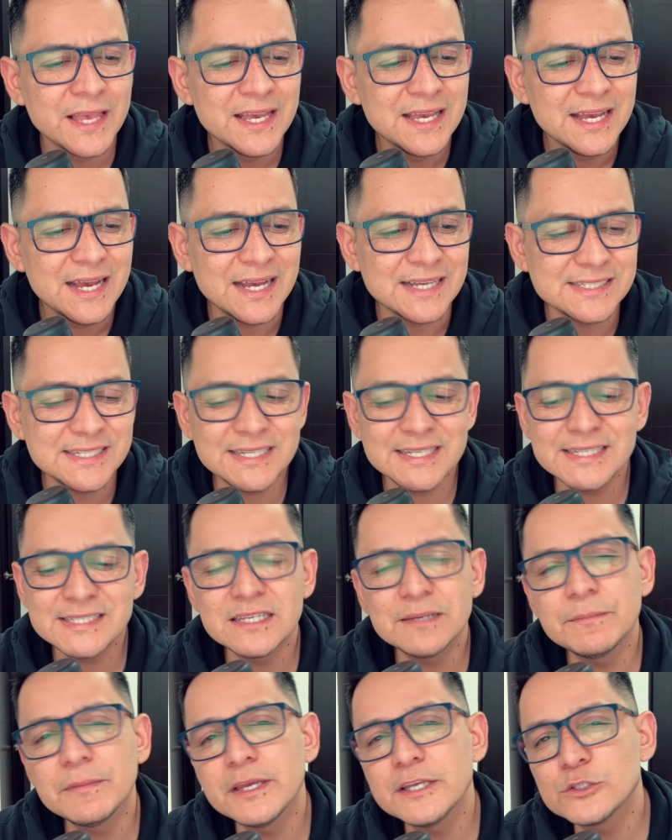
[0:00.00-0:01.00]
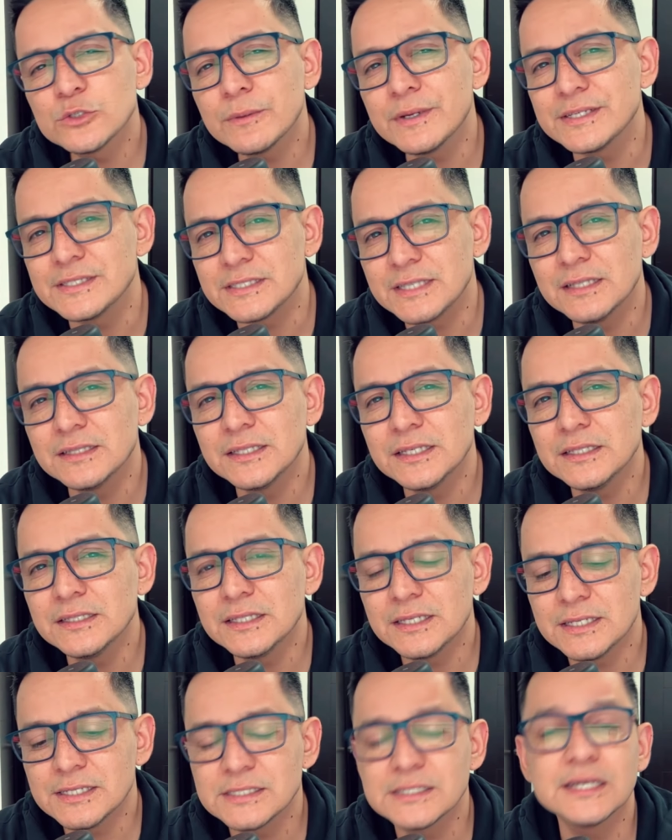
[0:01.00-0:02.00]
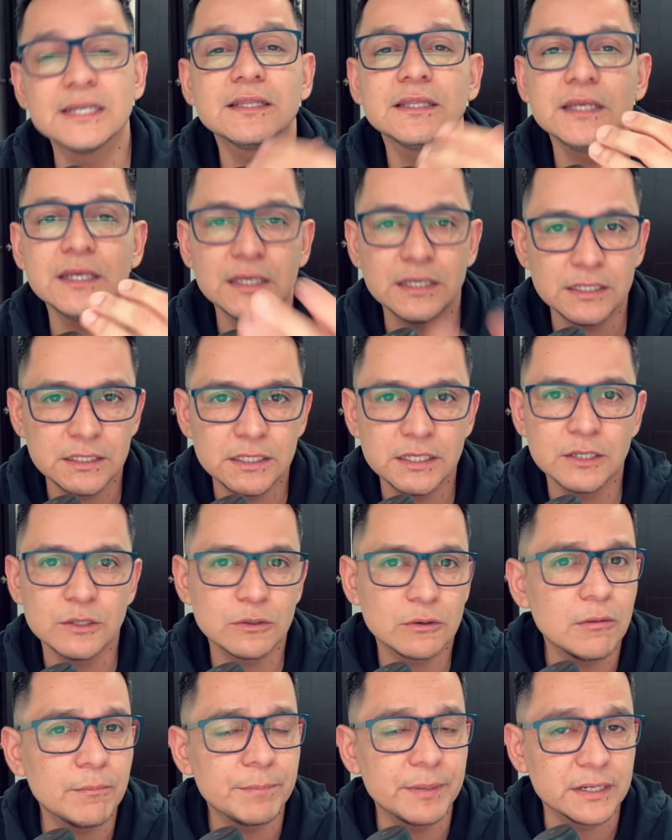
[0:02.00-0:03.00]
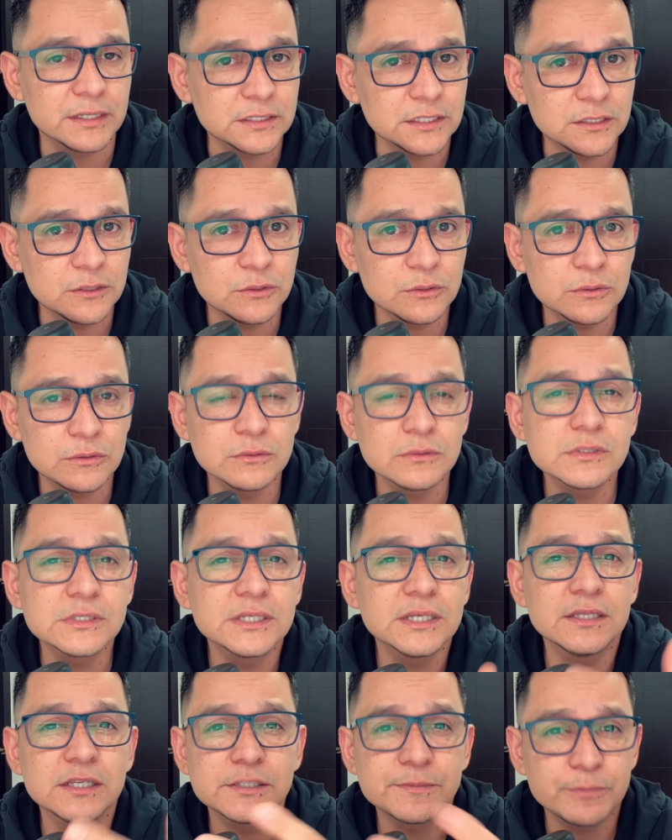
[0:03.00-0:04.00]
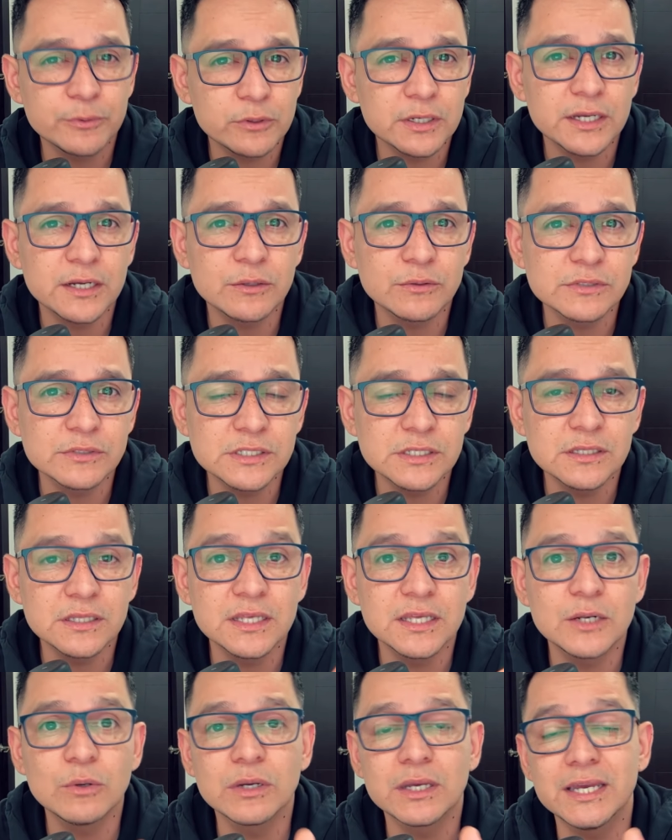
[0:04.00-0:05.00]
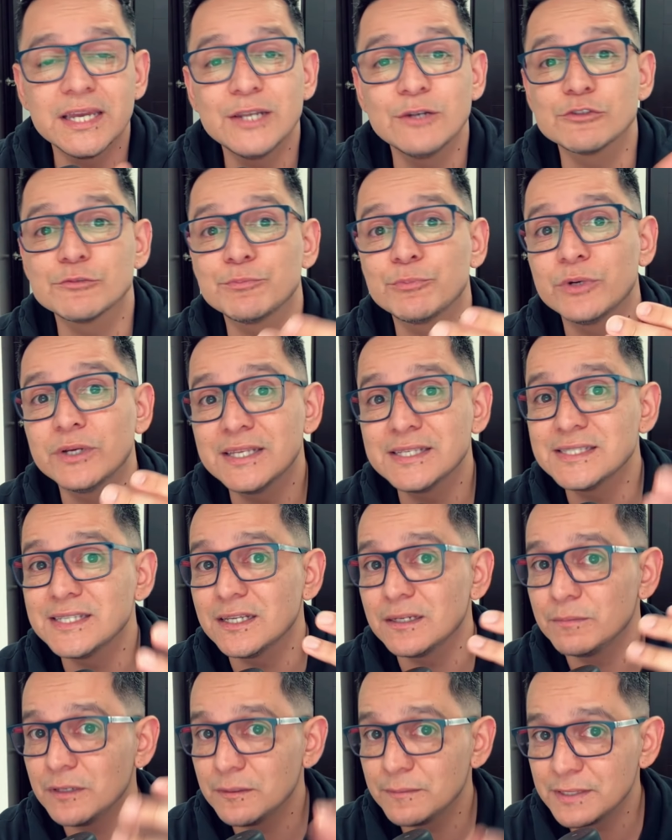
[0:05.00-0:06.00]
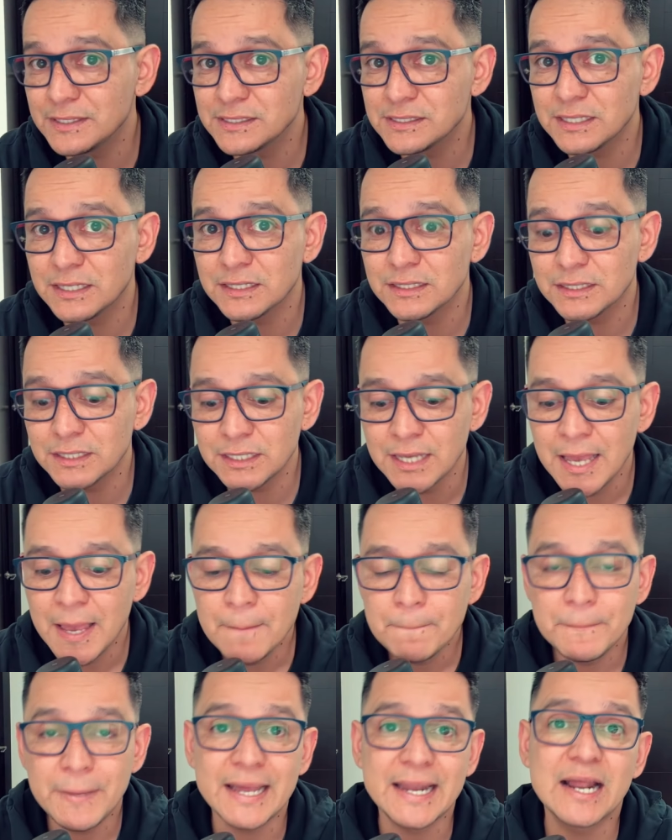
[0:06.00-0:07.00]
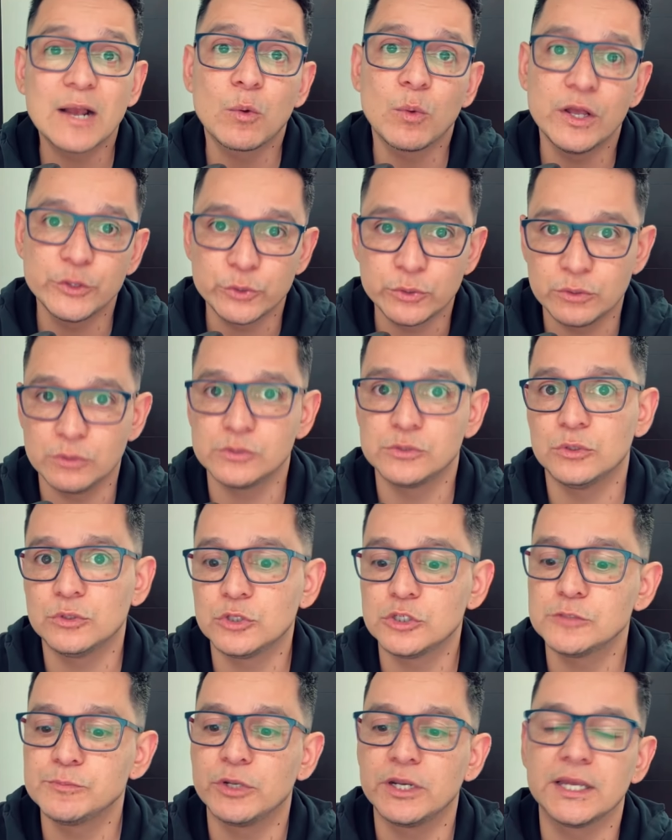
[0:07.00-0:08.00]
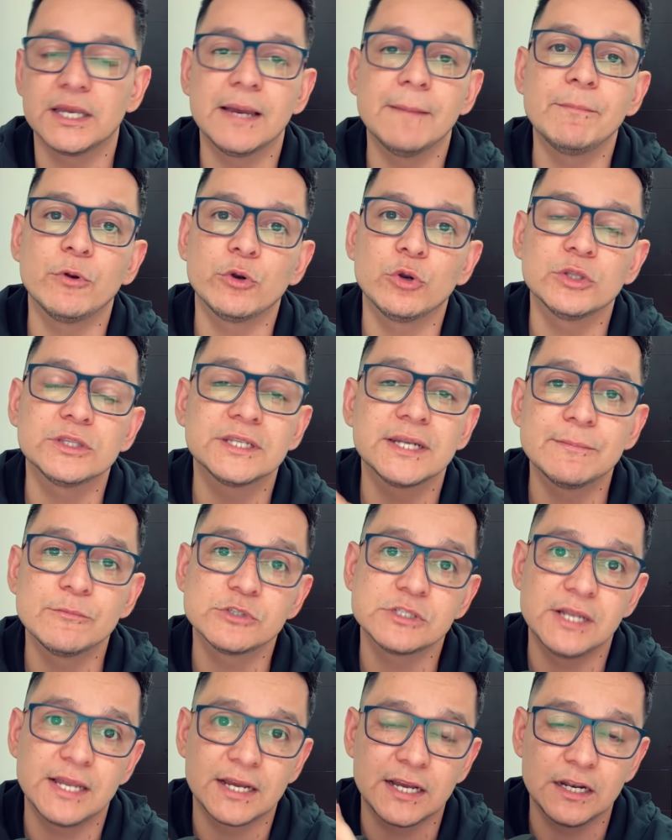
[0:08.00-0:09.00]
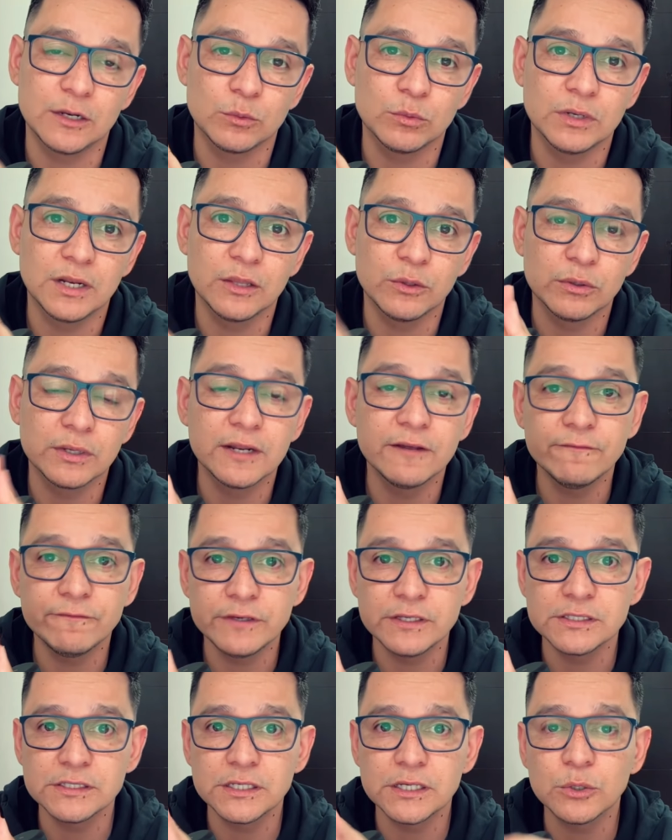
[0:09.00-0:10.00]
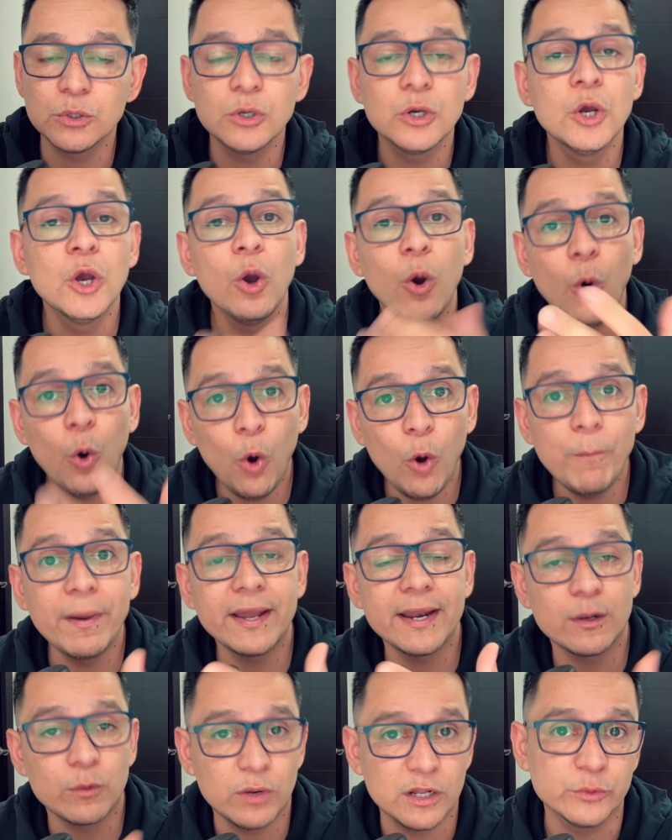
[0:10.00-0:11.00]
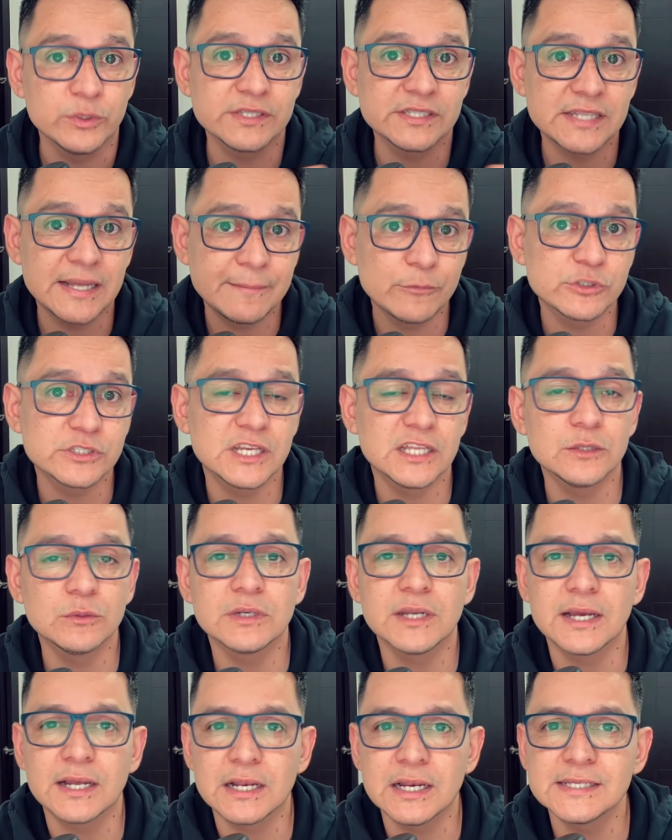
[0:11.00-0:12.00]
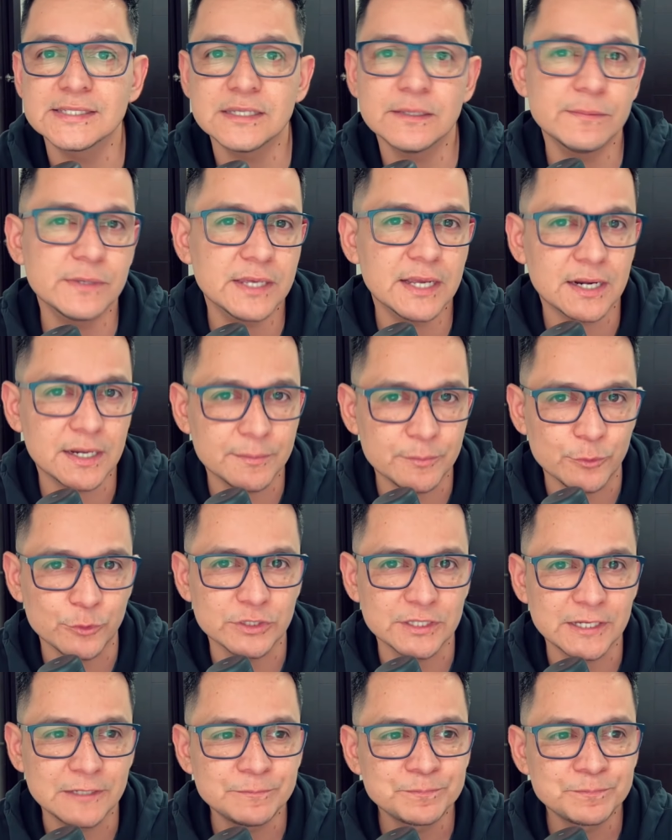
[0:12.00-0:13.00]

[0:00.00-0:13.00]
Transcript: So I found it really interesting, and I want to share it with you because I think it can be very useful for us, for example, when we don't have the physical calculator or when we're teaching a class remotely.